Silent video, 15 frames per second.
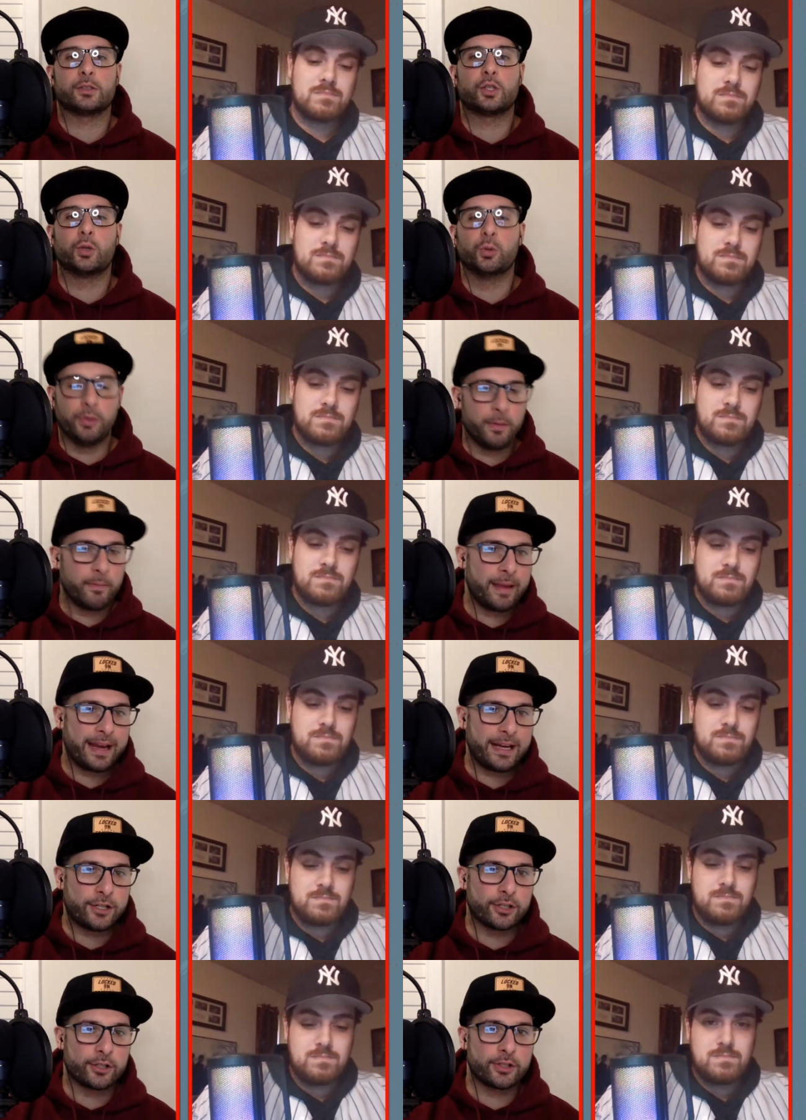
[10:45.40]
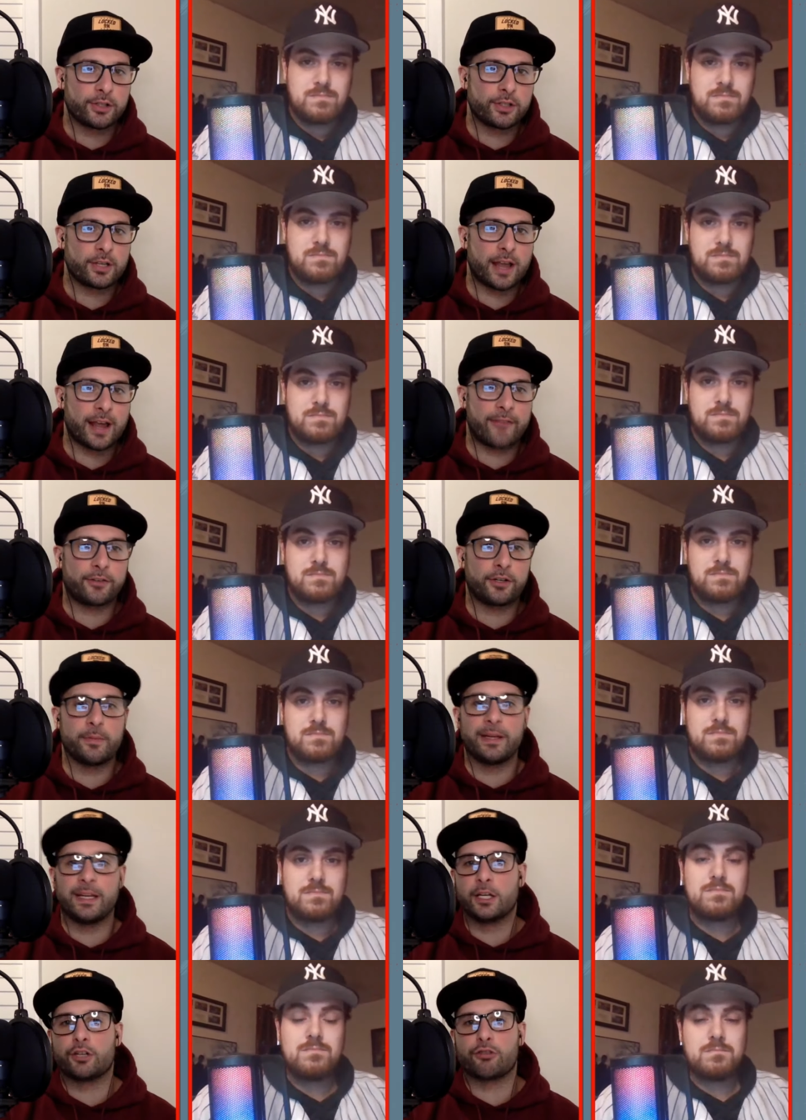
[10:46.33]
Speaker 1: to the majors after
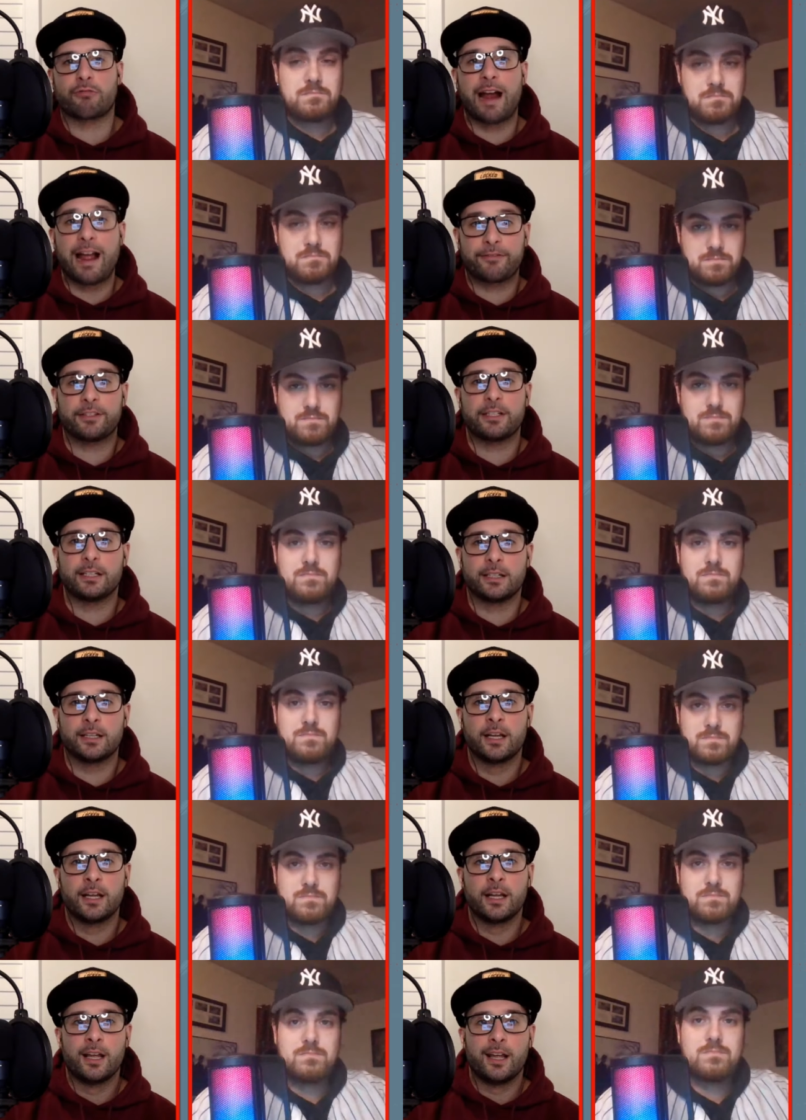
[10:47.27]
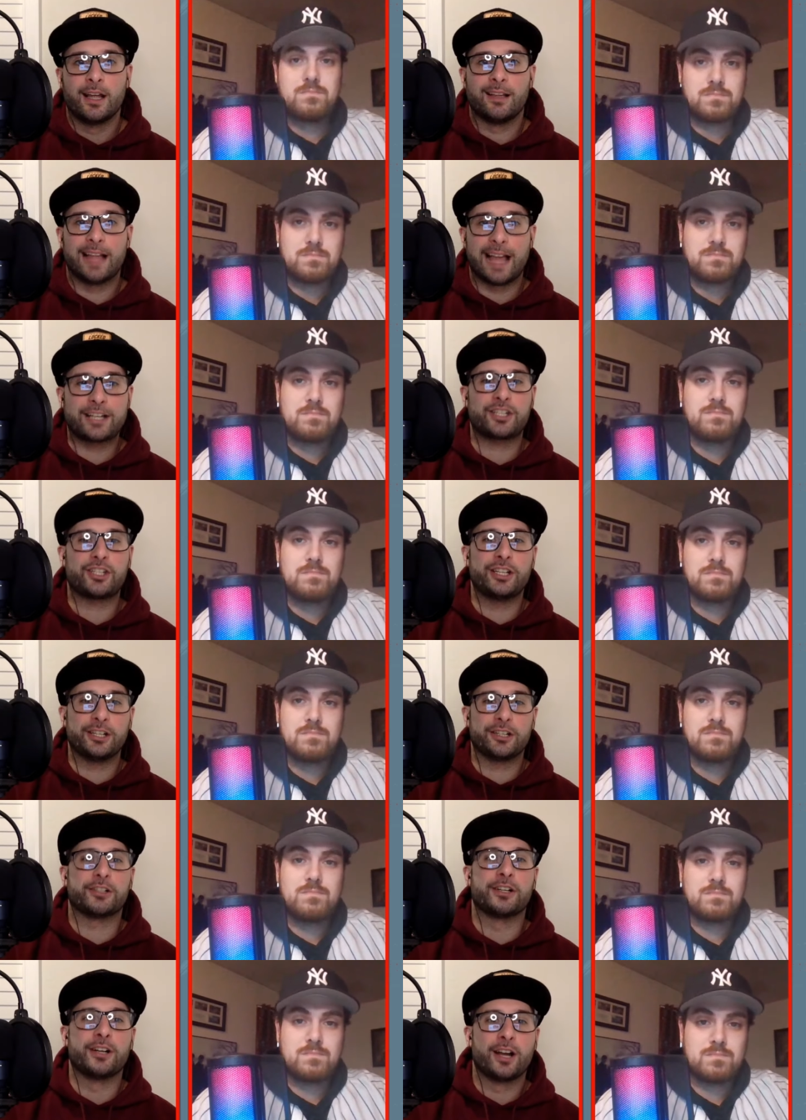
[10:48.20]
being drafted last
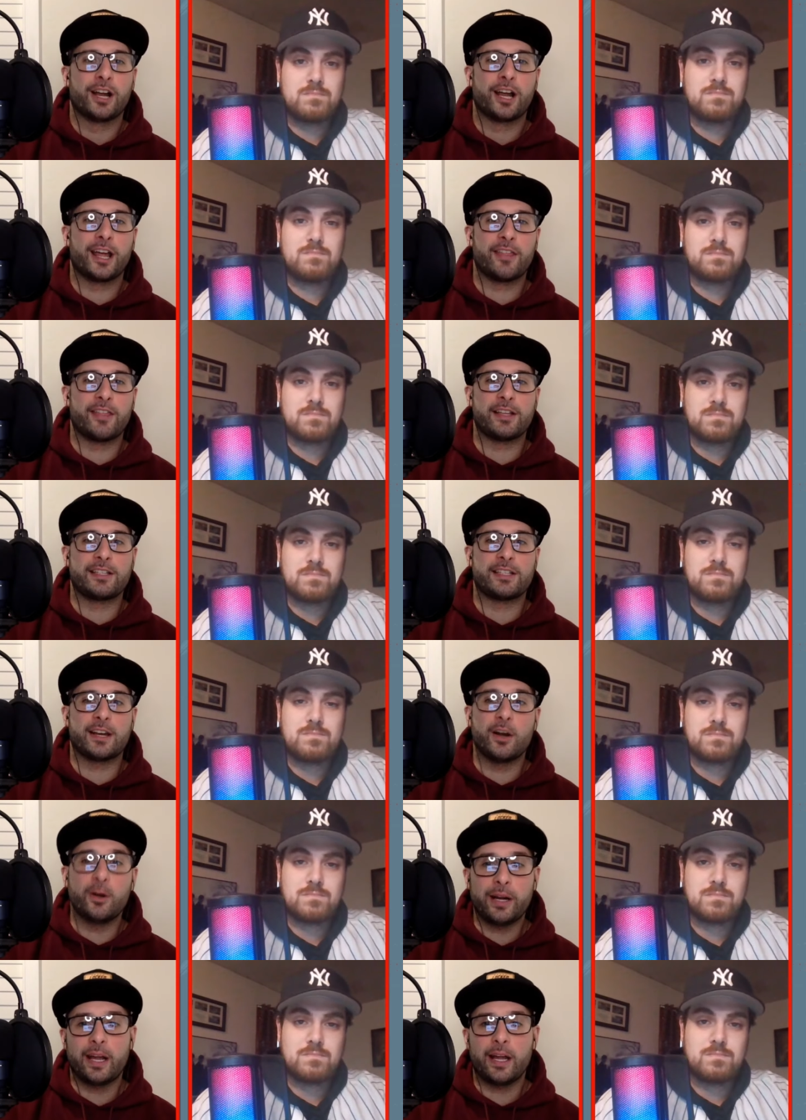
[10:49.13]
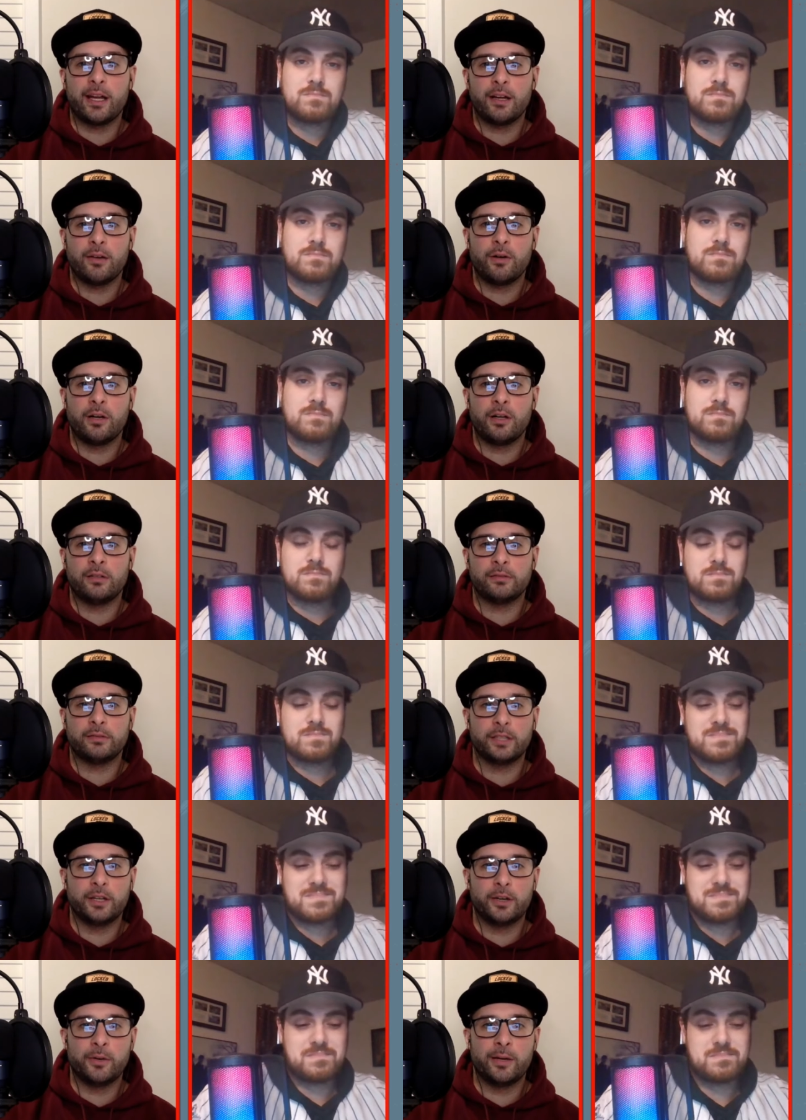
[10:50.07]
year and then said, "Okay, well,
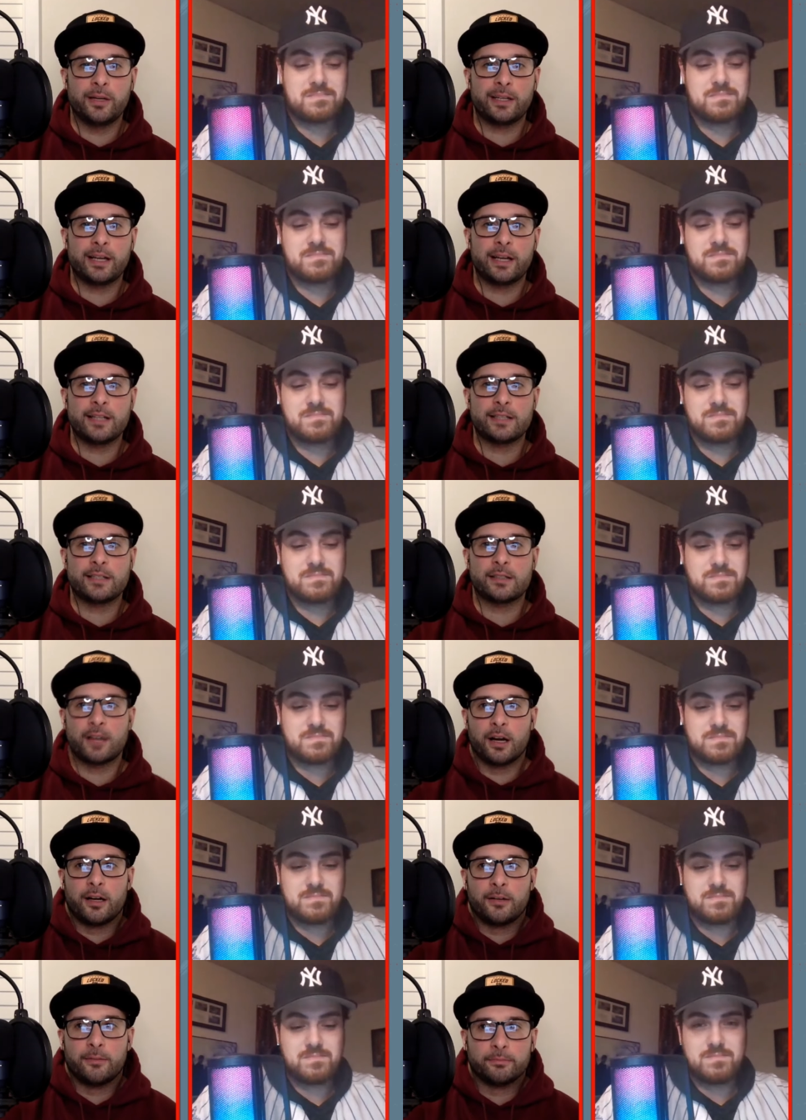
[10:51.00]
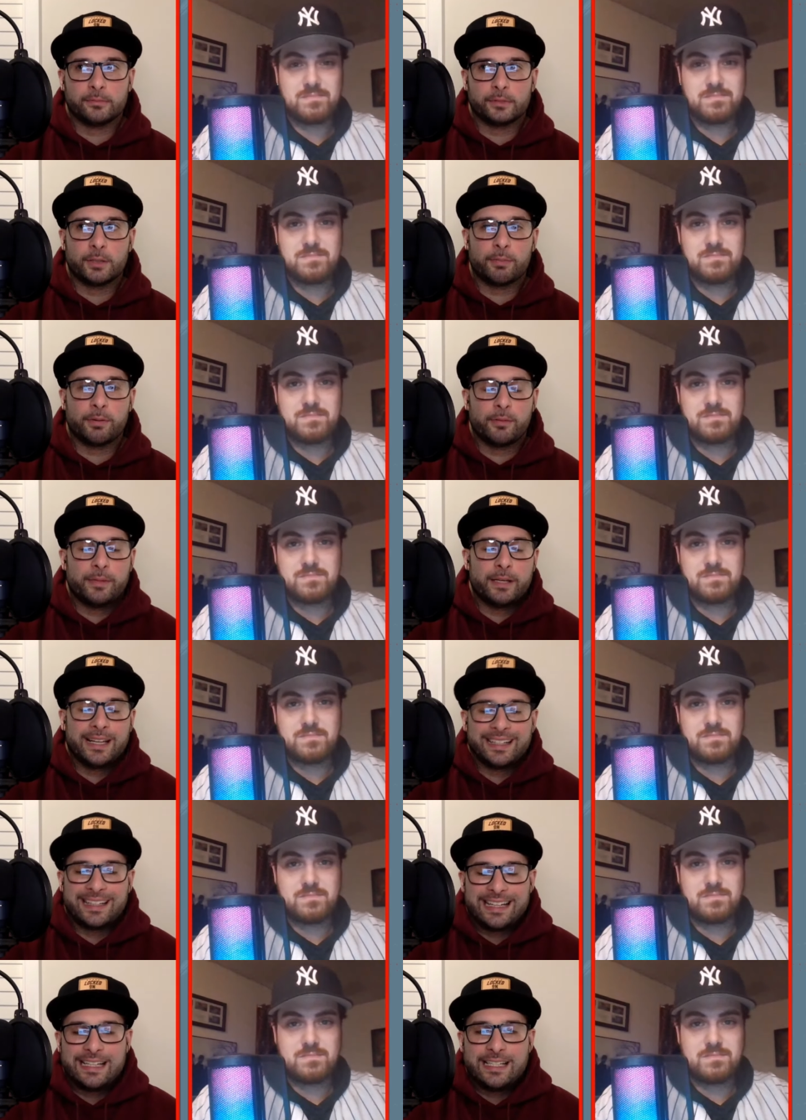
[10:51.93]
you know what, guys? Um, you put me
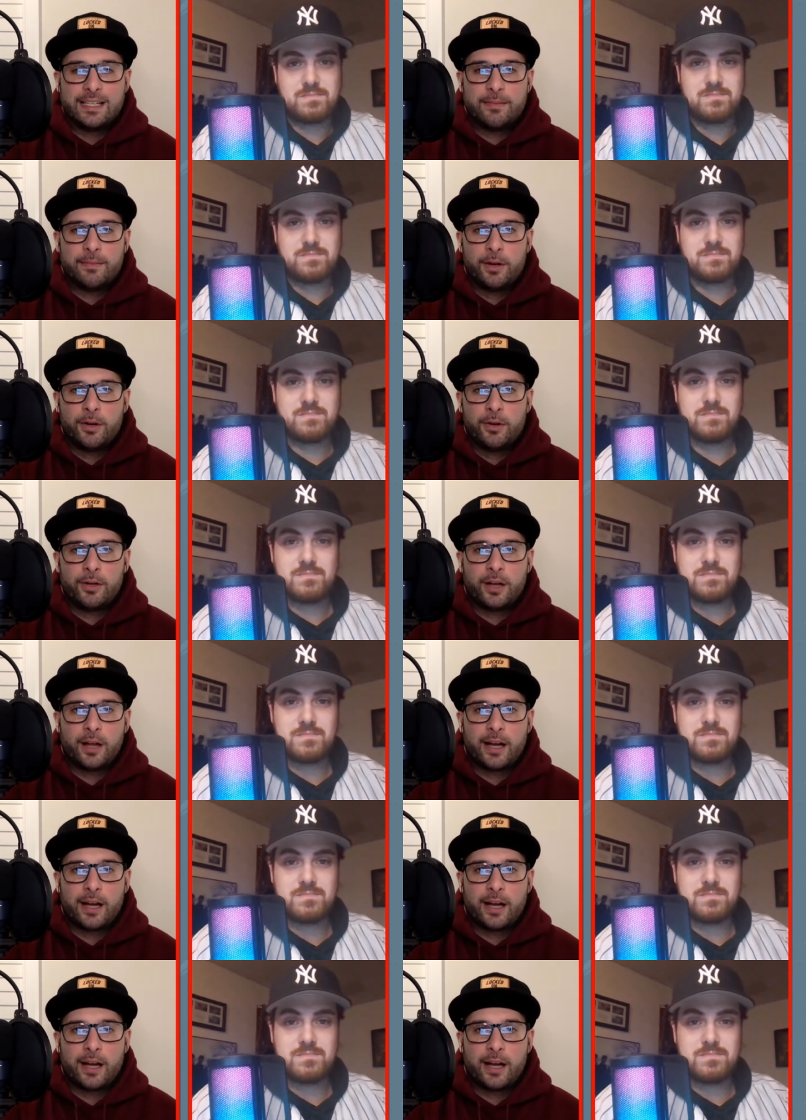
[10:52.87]
at easy mode.